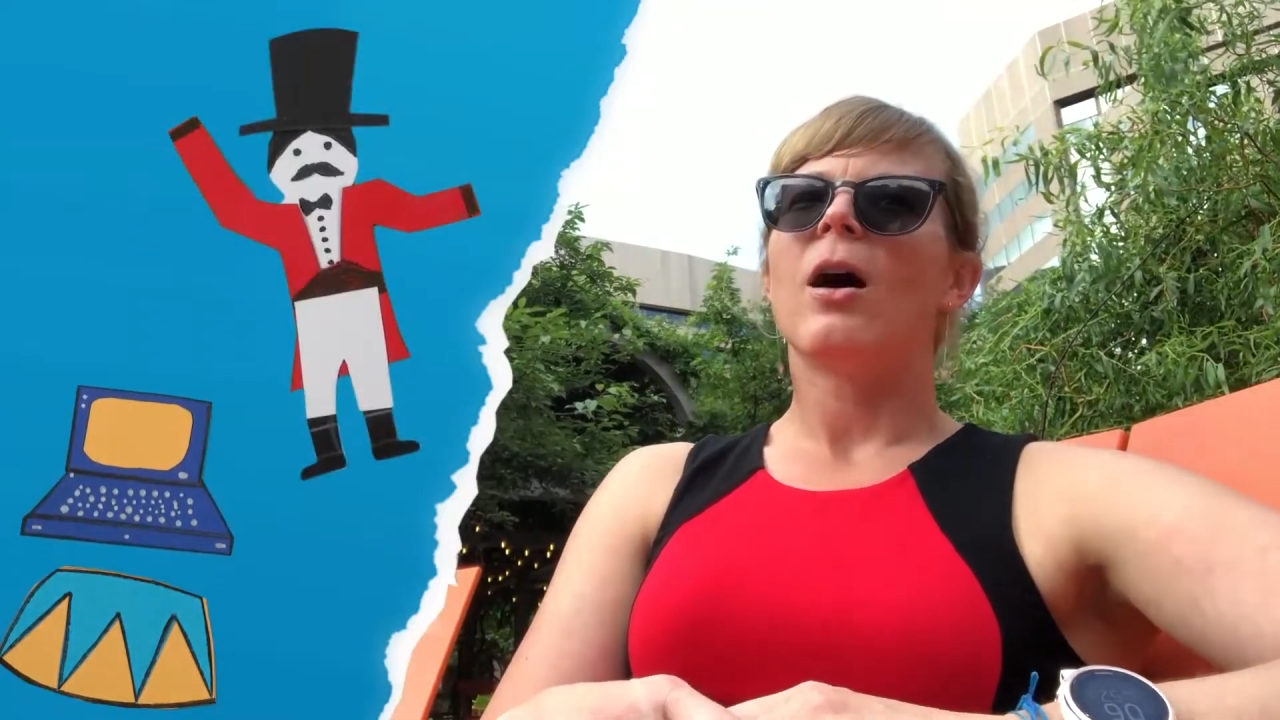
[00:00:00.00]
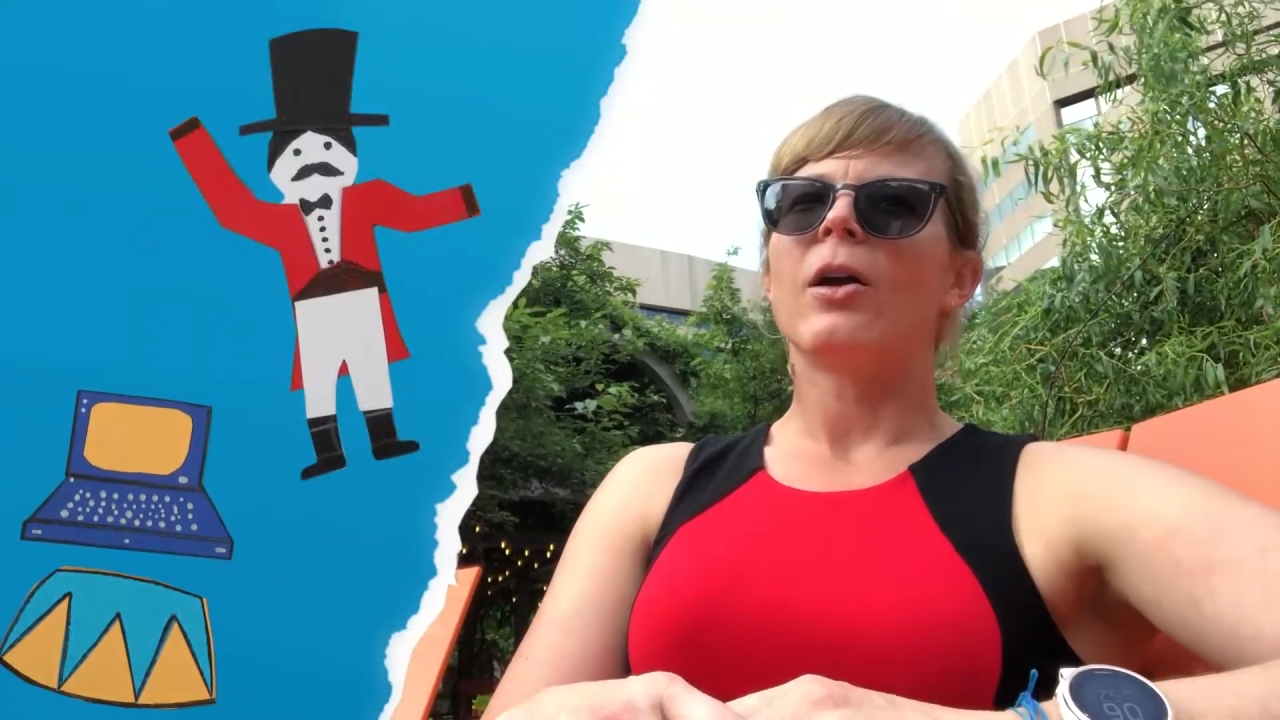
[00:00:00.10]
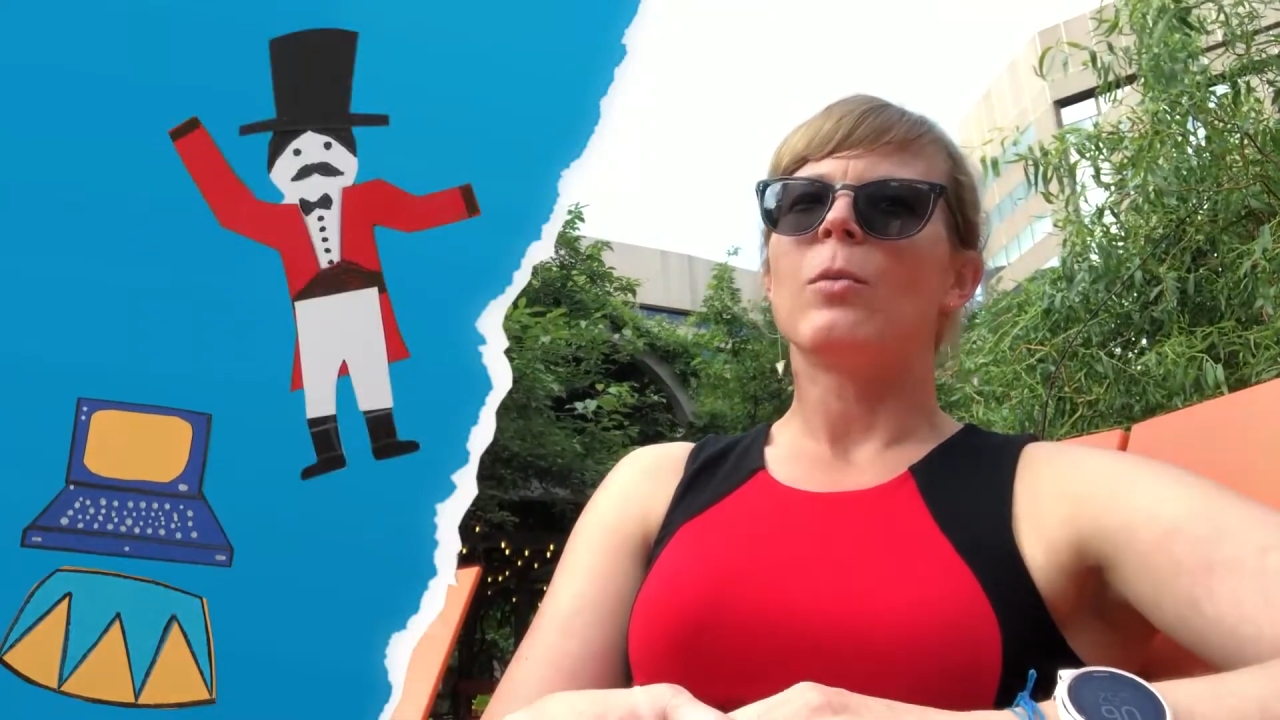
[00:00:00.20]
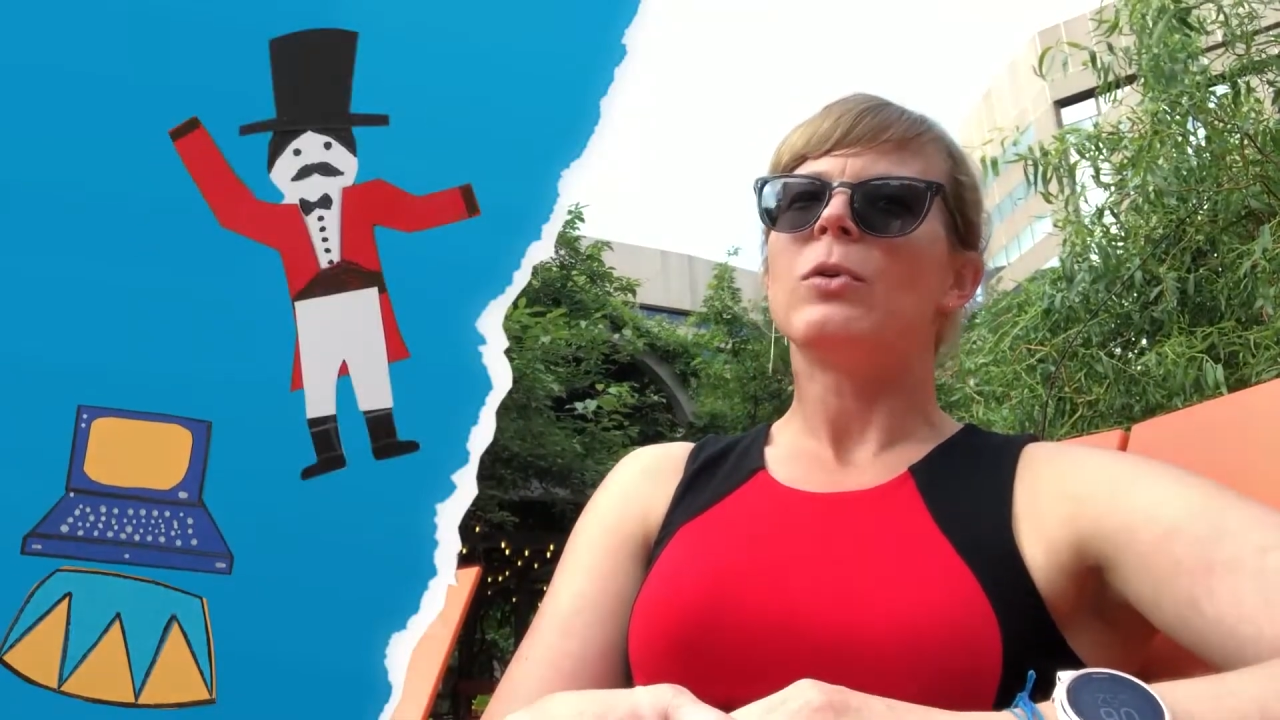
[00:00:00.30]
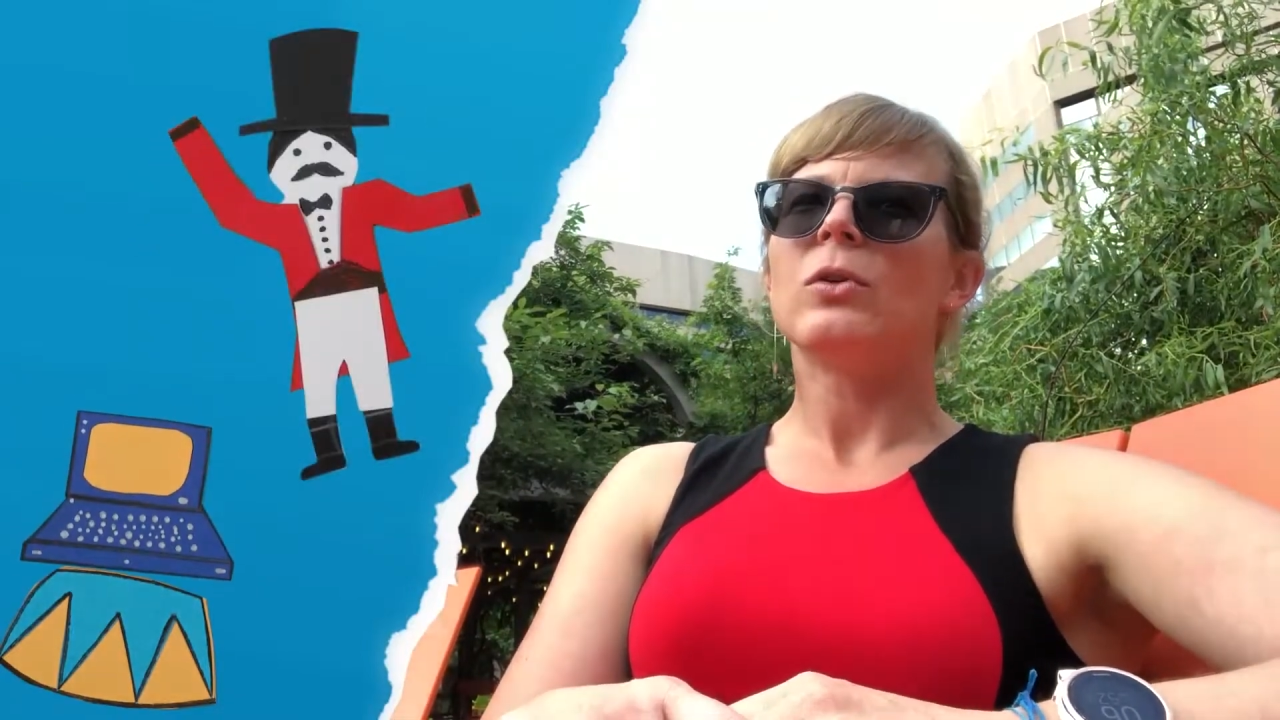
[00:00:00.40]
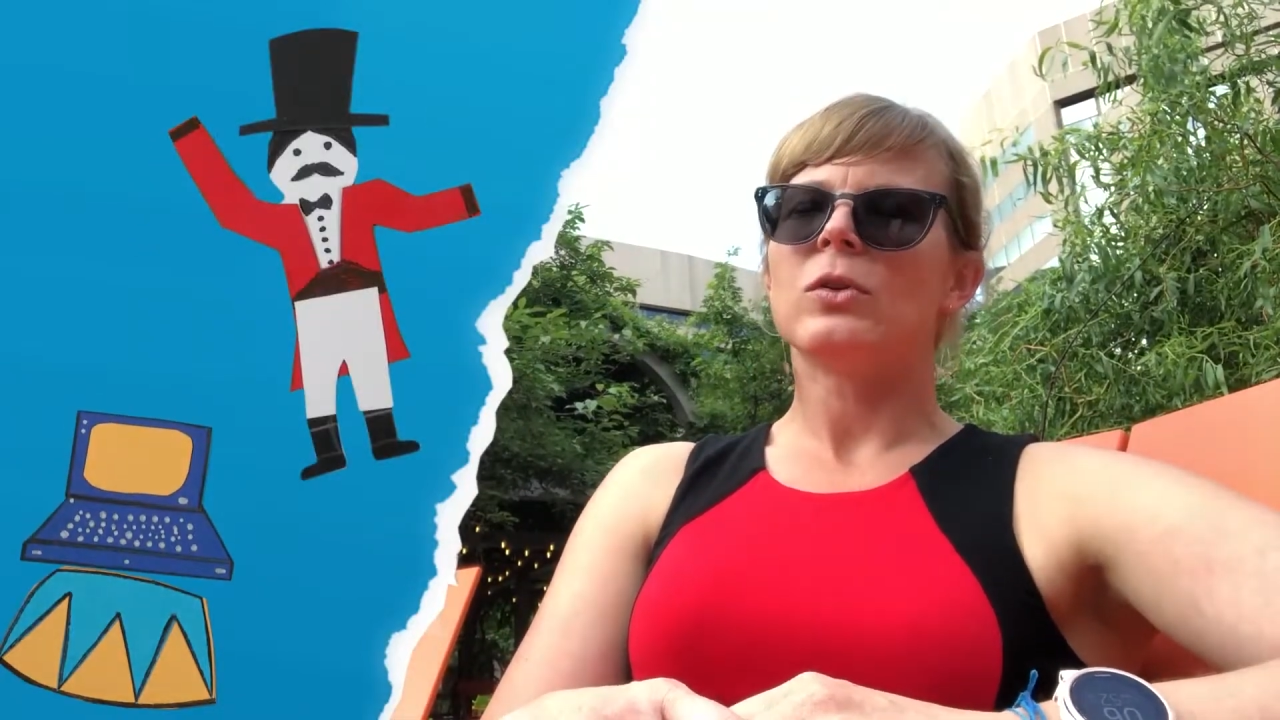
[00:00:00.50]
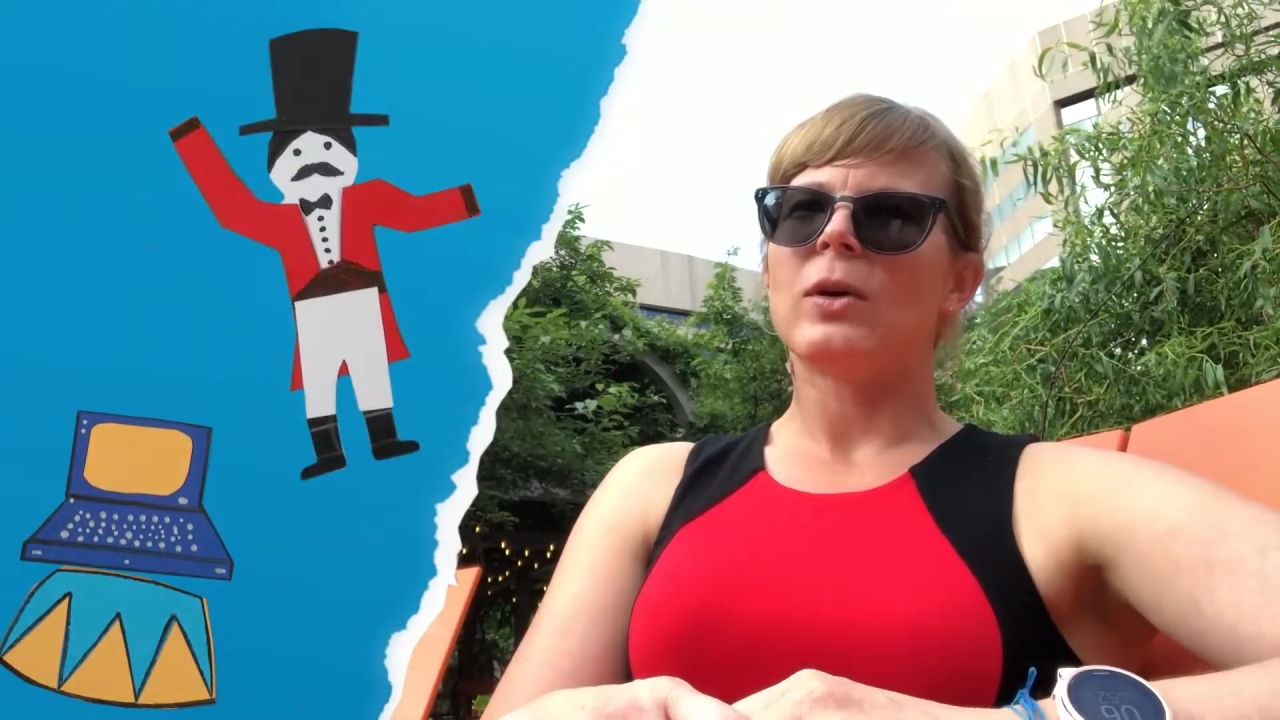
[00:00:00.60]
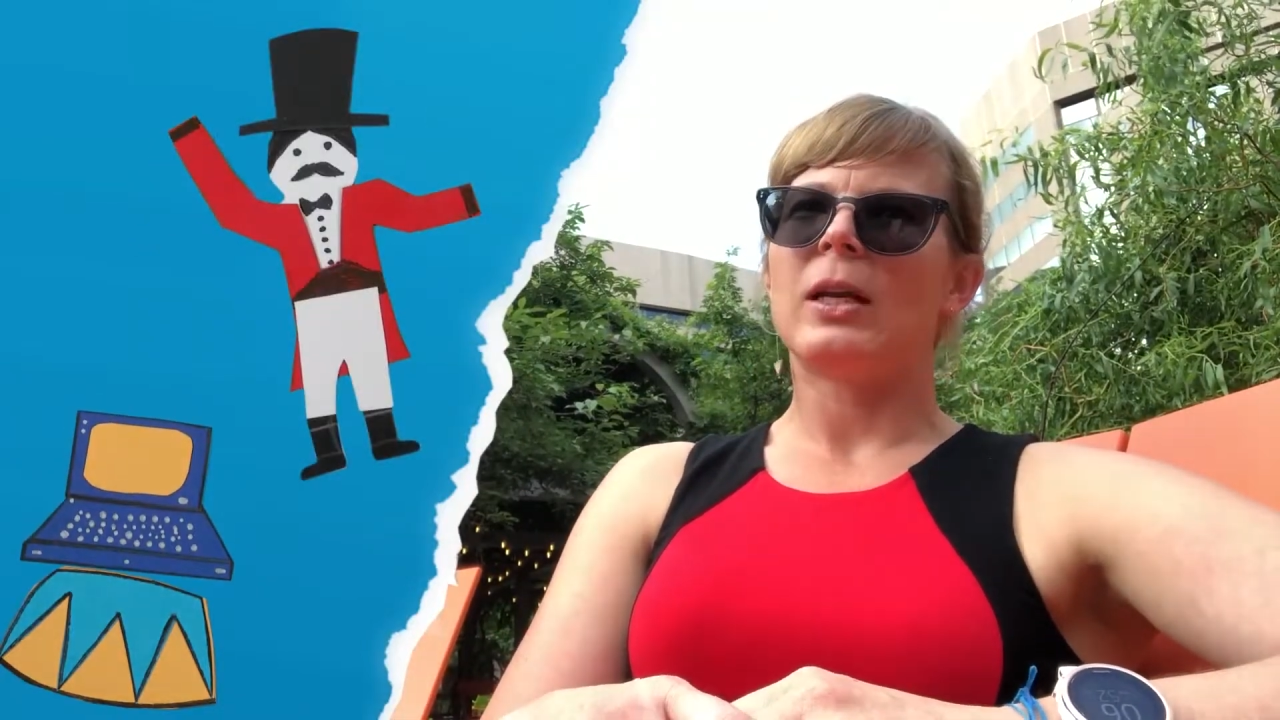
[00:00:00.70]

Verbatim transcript: our computers